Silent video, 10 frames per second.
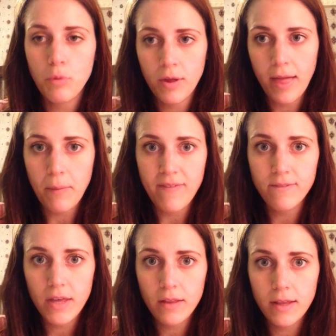like my
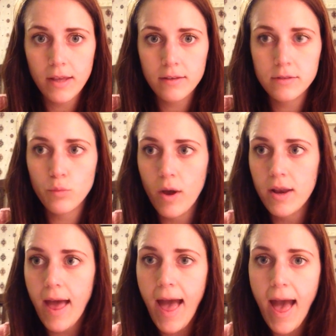feelings,
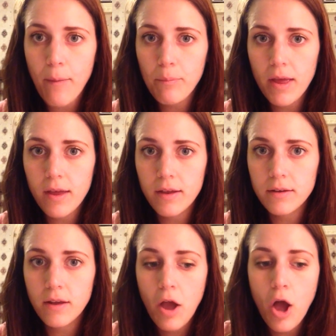what happened,